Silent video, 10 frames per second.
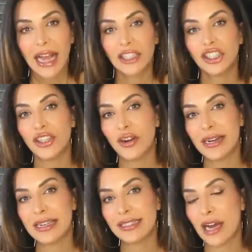and she
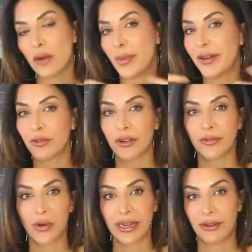noticed that women over
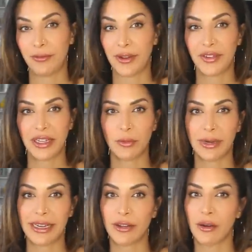forty and fifty
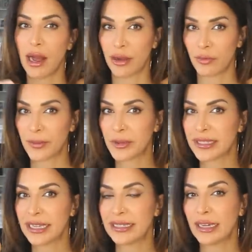were either
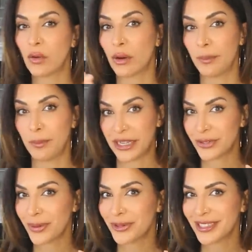unrepresented or
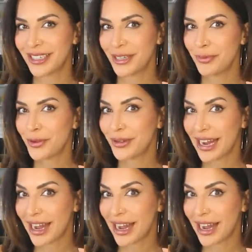misrepresented in beauty